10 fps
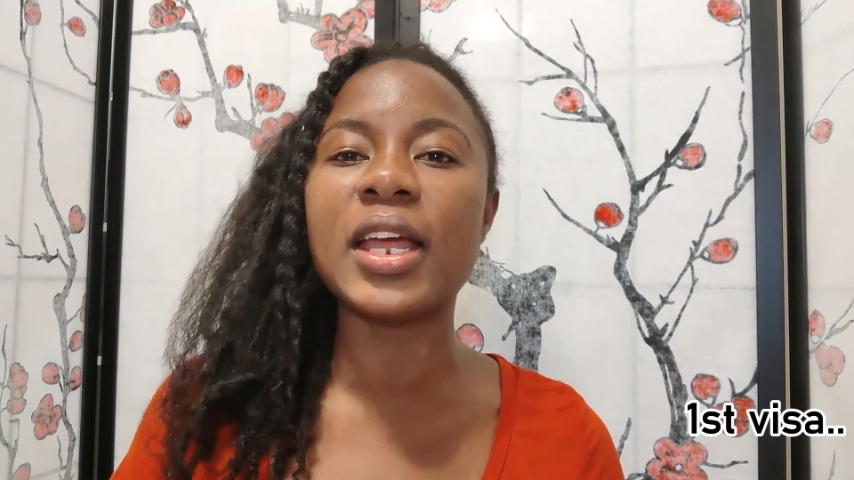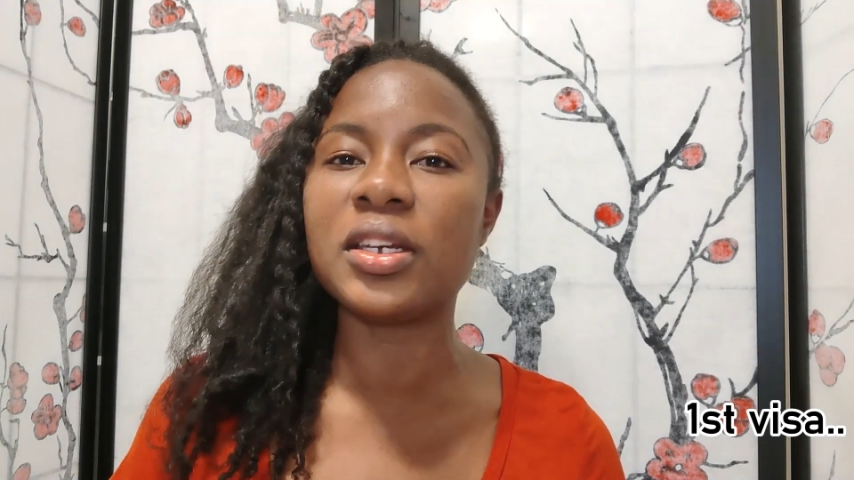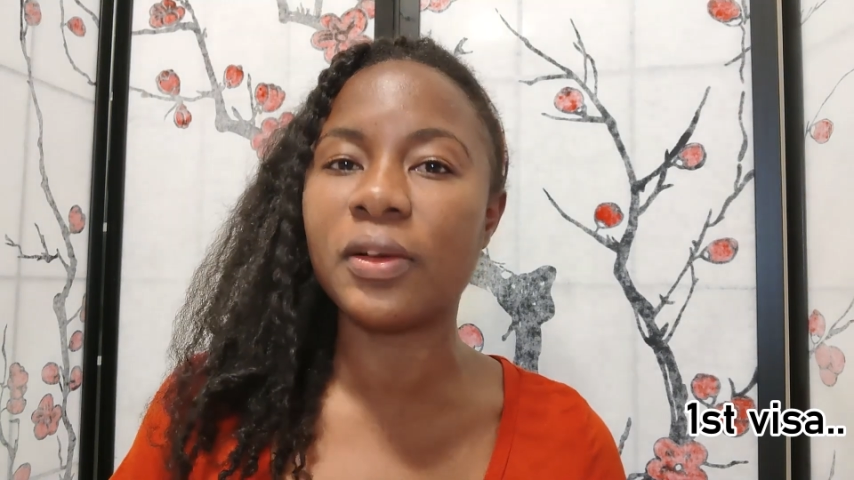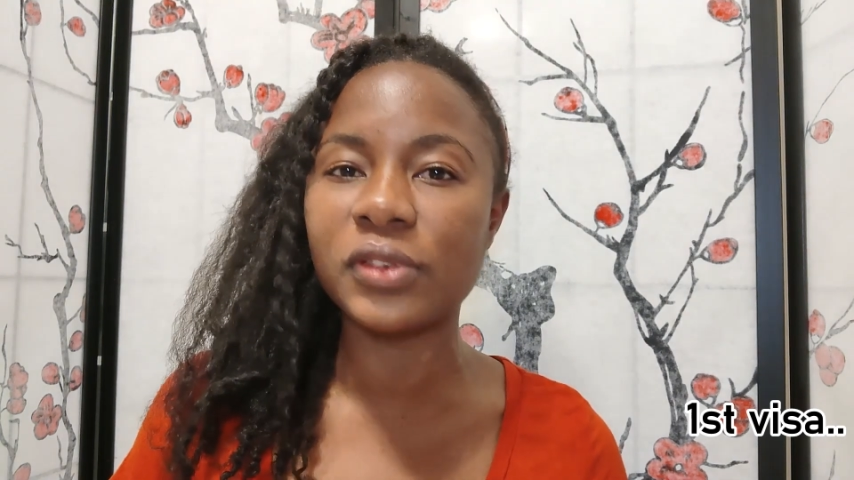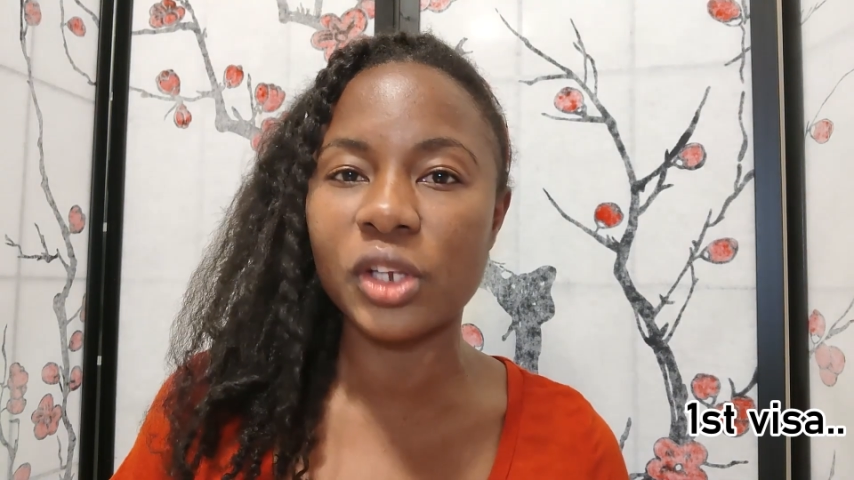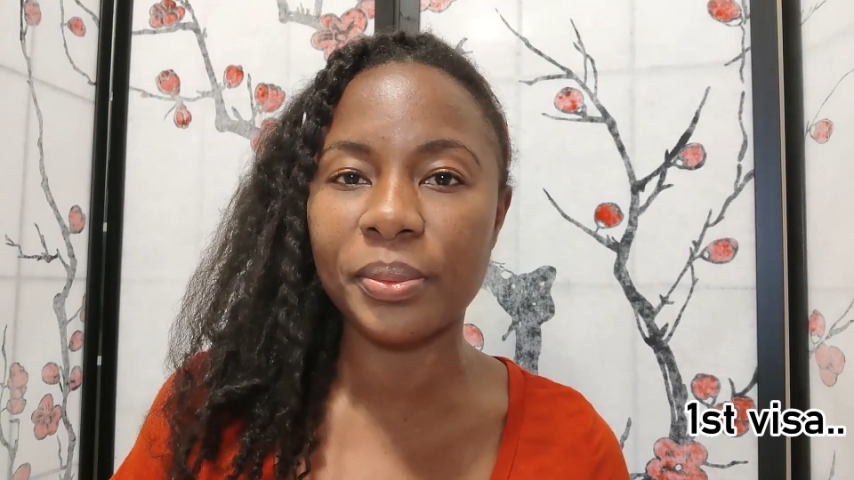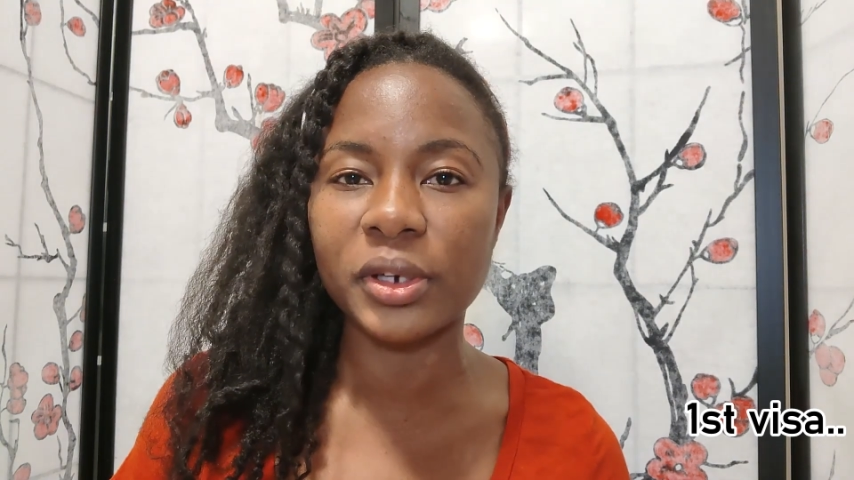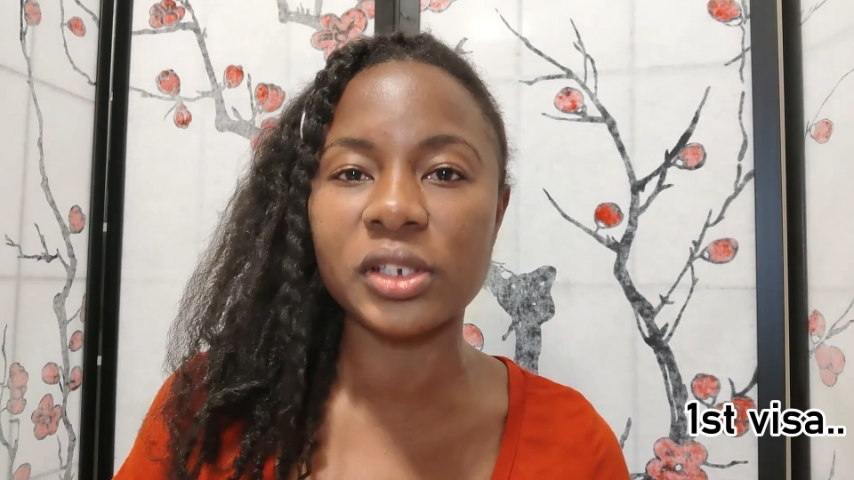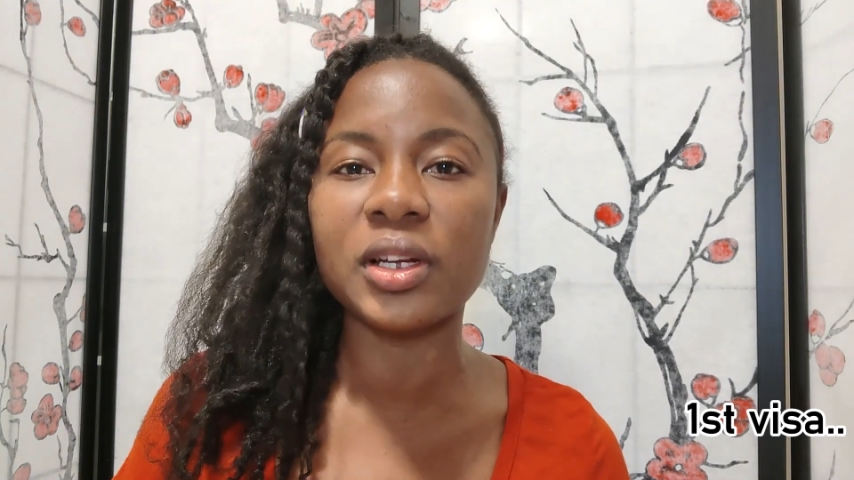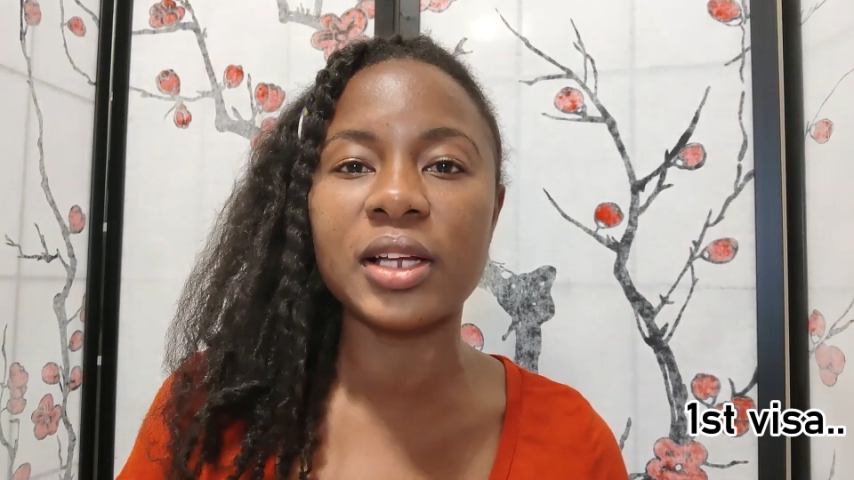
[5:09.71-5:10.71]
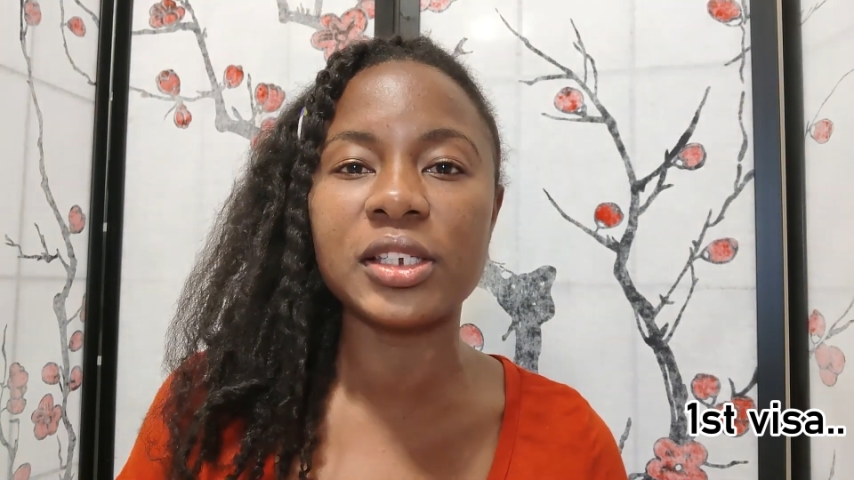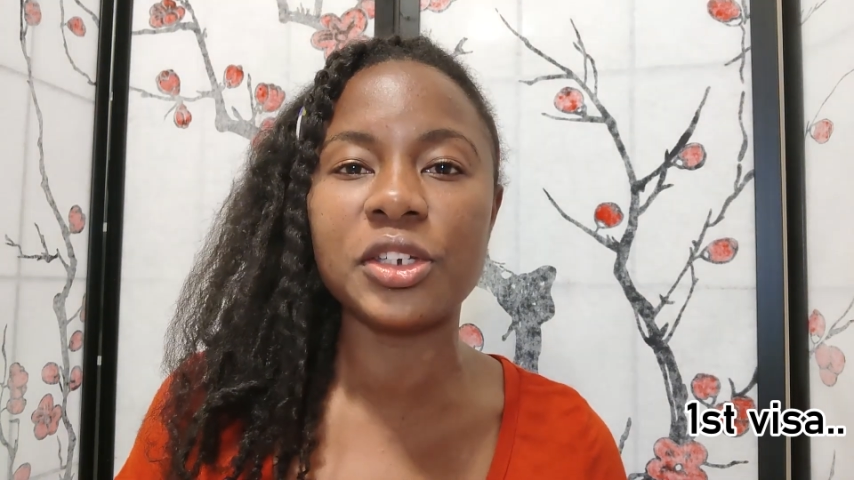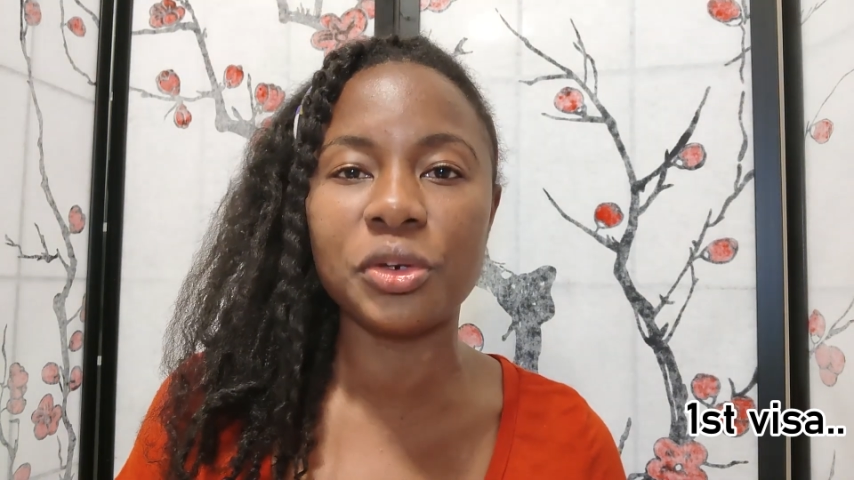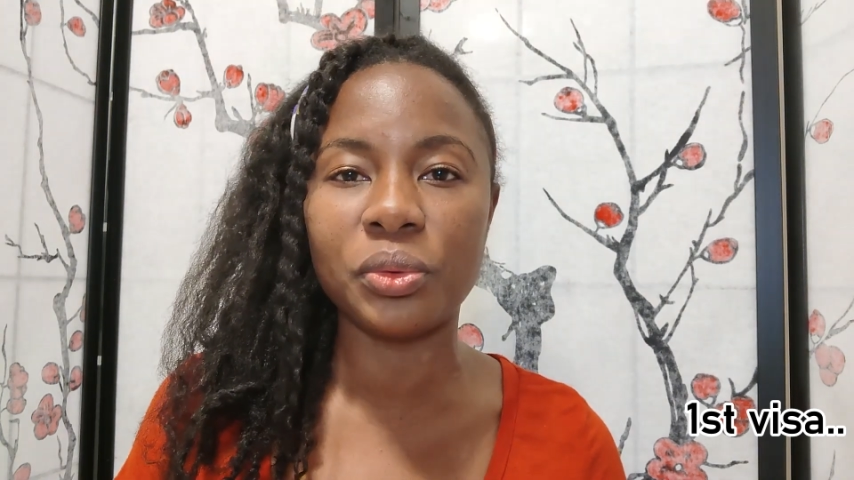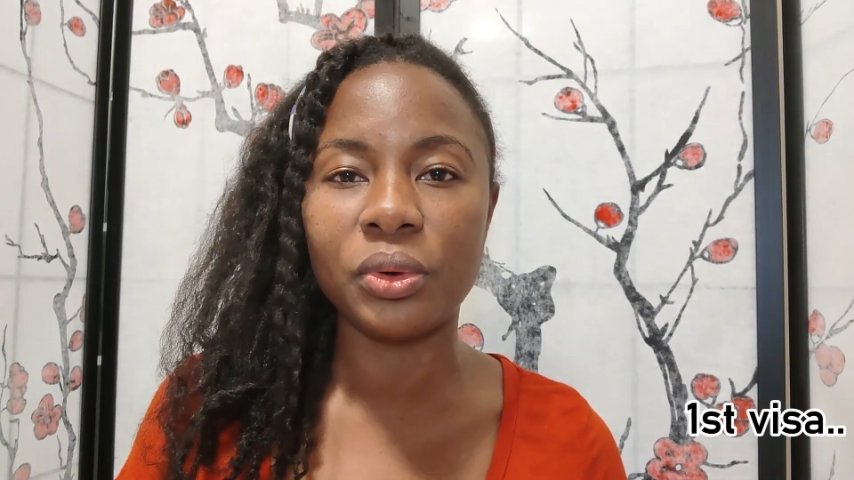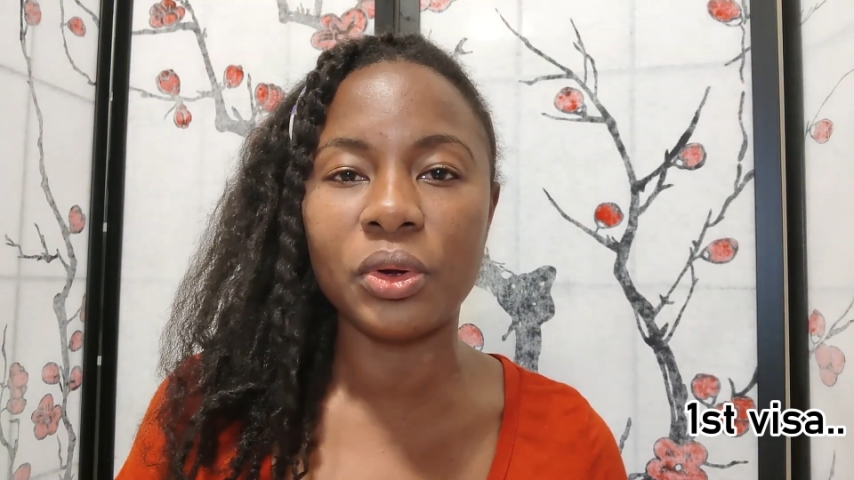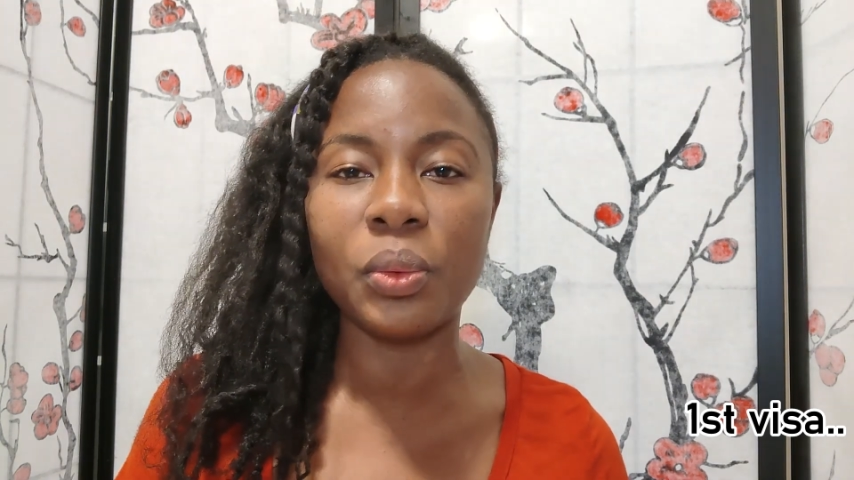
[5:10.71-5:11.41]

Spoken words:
end of summer to continue